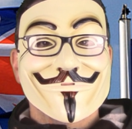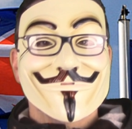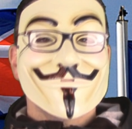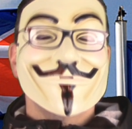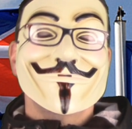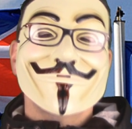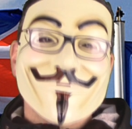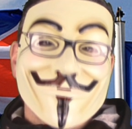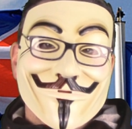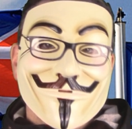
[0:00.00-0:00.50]

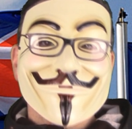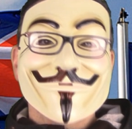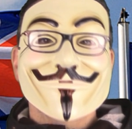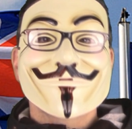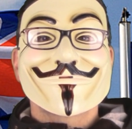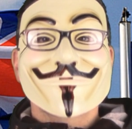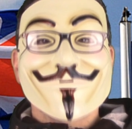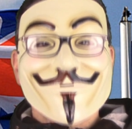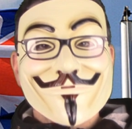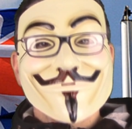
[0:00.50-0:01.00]
It
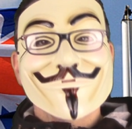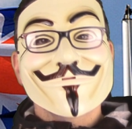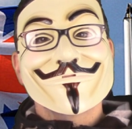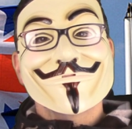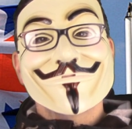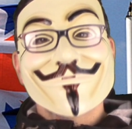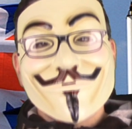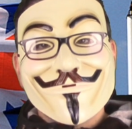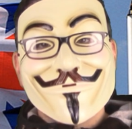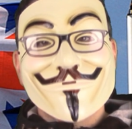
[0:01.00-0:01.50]
just
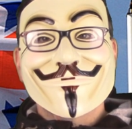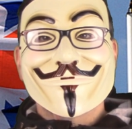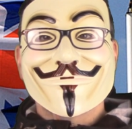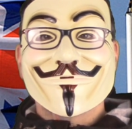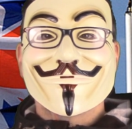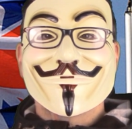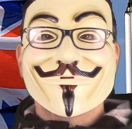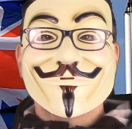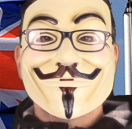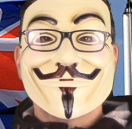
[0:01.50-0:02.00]
doesn't
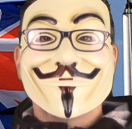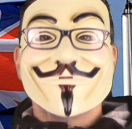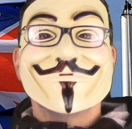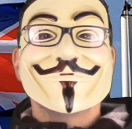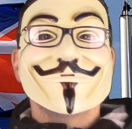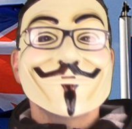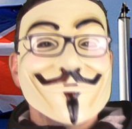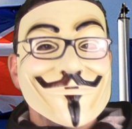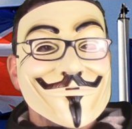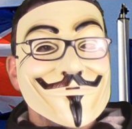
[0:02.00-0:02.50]
matter that
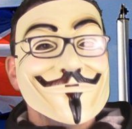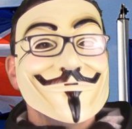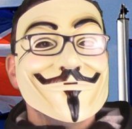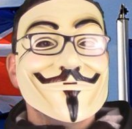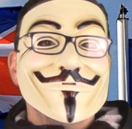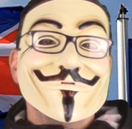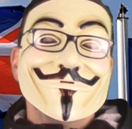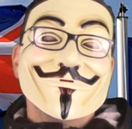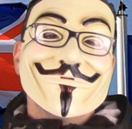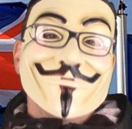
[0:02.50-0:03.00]
the
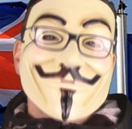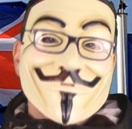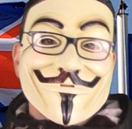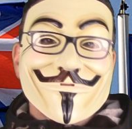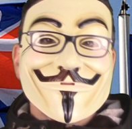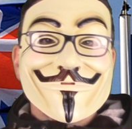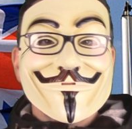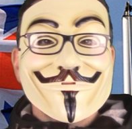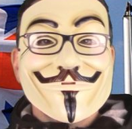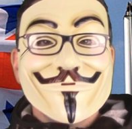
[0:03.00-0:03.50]
EU
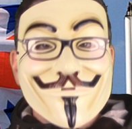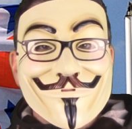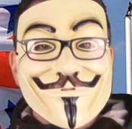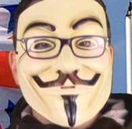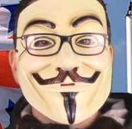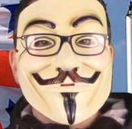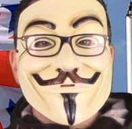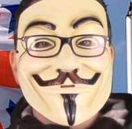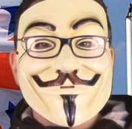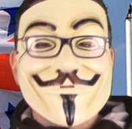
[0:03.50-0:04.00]
accounts
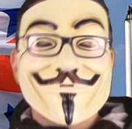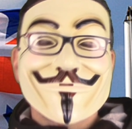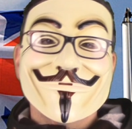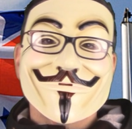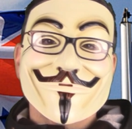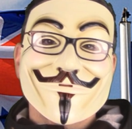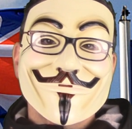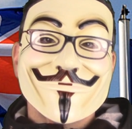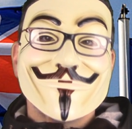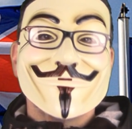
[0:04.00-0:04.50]
haven't been
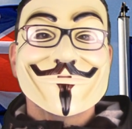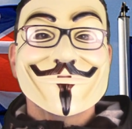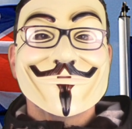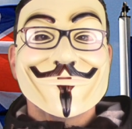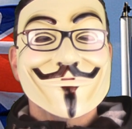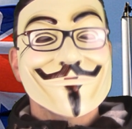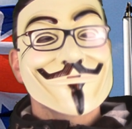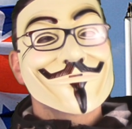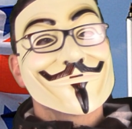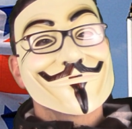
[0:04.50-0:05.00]
signed off
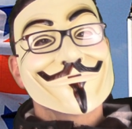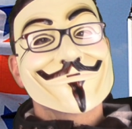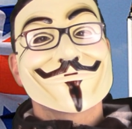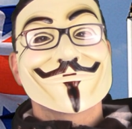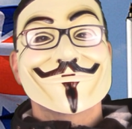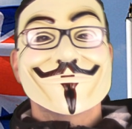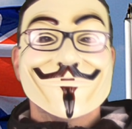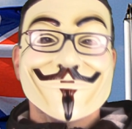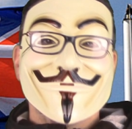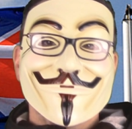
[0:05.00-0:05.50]
for
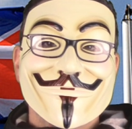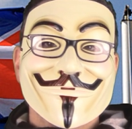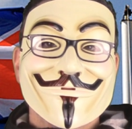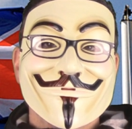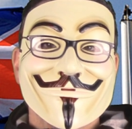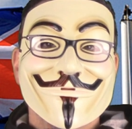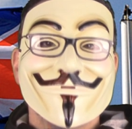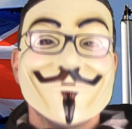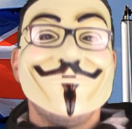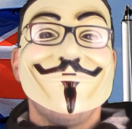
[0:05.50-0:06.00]
20
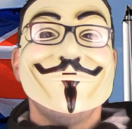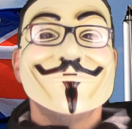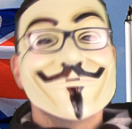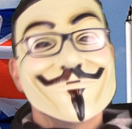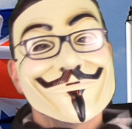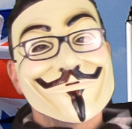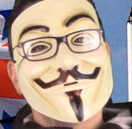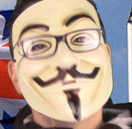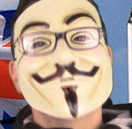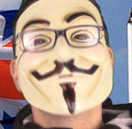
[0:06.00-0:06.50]
years
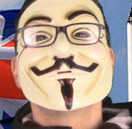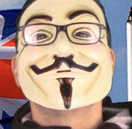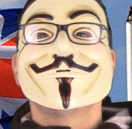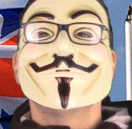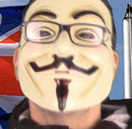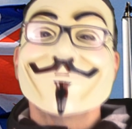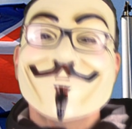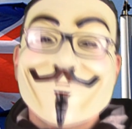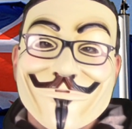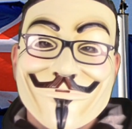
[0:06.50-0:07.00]
because
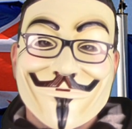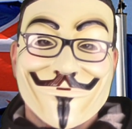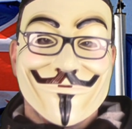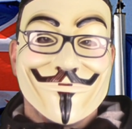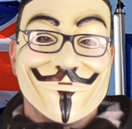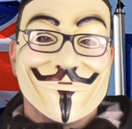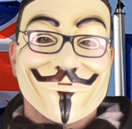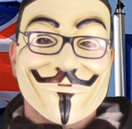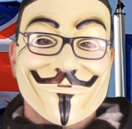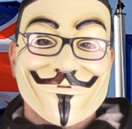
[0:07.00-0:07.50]
of
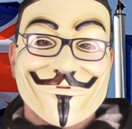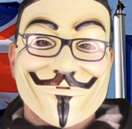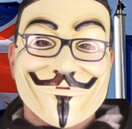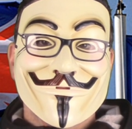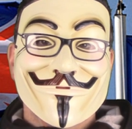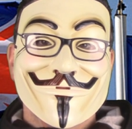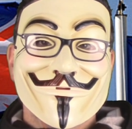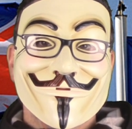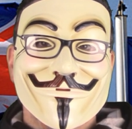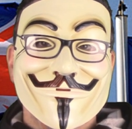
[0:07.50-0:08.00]
fraud.
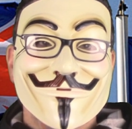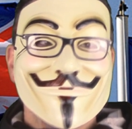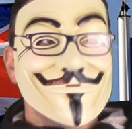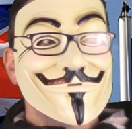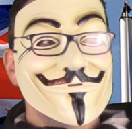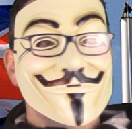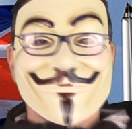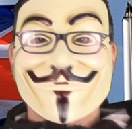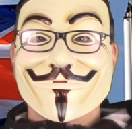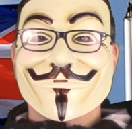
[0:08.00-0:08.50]

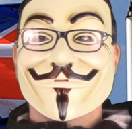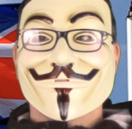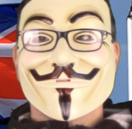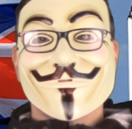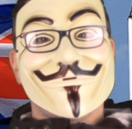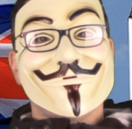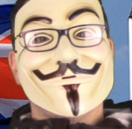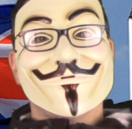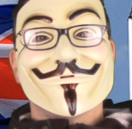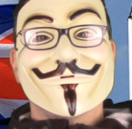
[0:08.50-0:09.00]
It
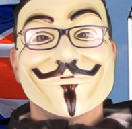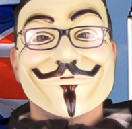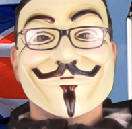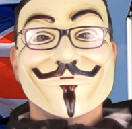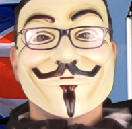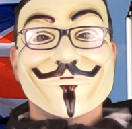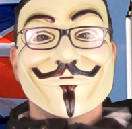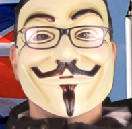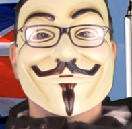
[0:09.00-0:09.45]
doesn't matter